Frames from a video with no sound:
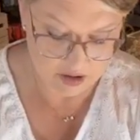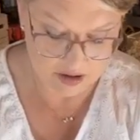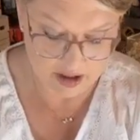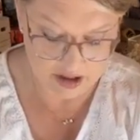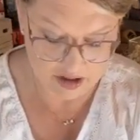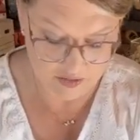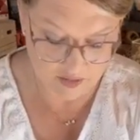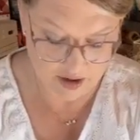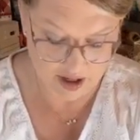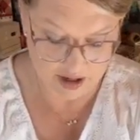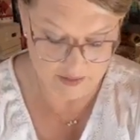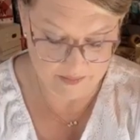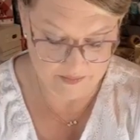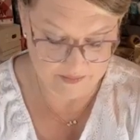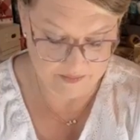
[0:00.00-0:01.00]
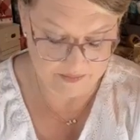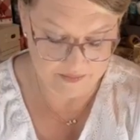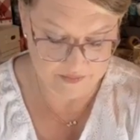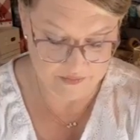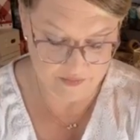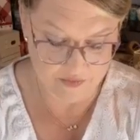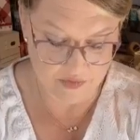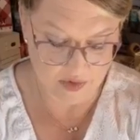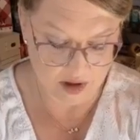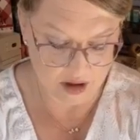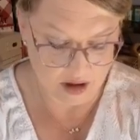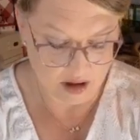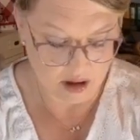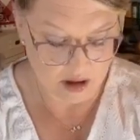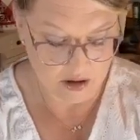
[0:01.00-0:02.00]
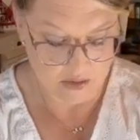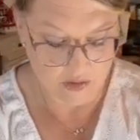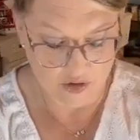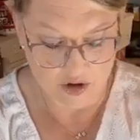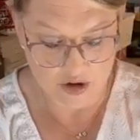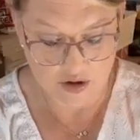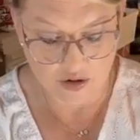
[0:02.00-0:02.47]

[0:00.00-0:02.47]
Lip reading: do it this way. We're